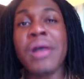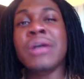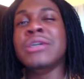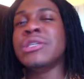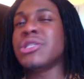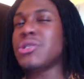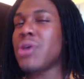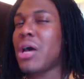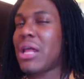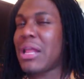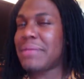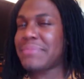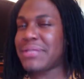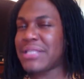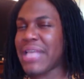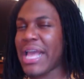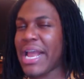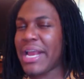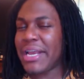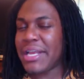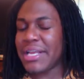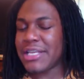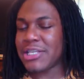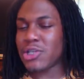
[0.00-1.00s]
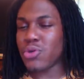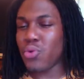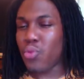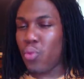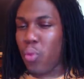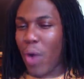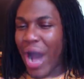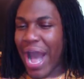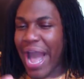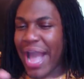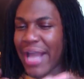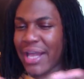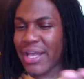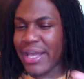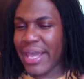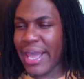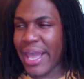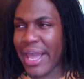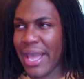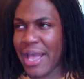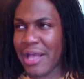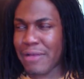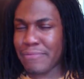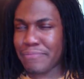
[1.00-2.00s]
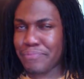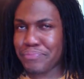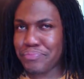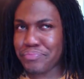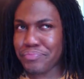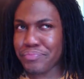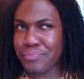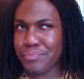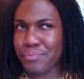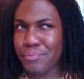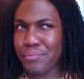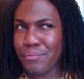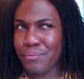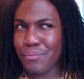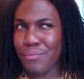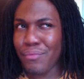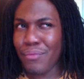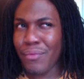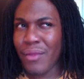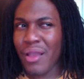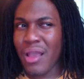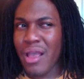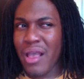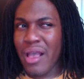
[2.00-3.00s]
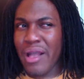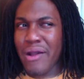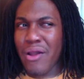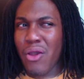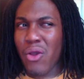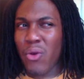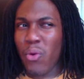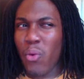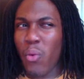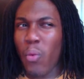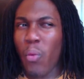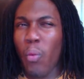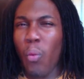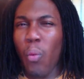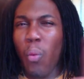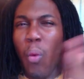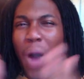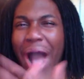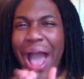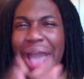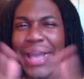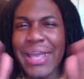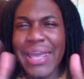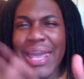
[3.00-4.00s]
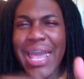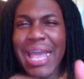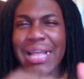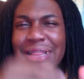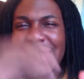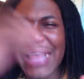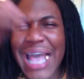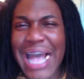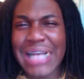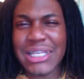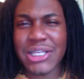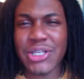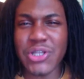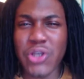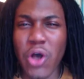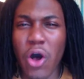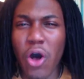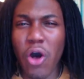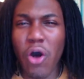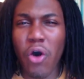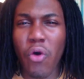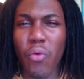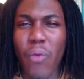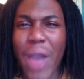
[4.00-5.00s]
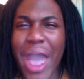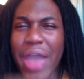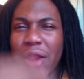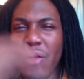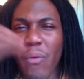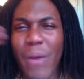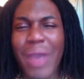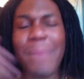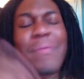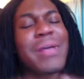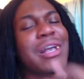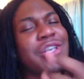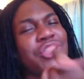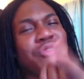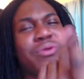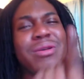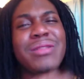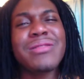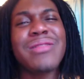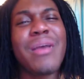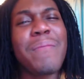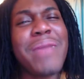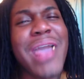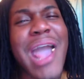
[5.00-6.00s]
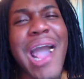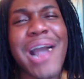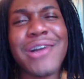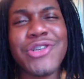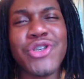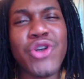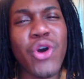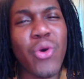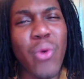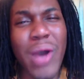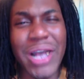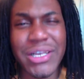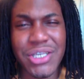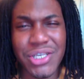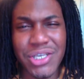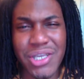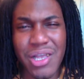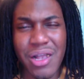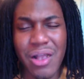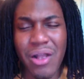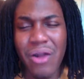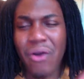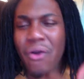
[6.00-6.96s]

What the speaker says: So all I'm saying is, why can't that soul right away? Because let me ask you a question.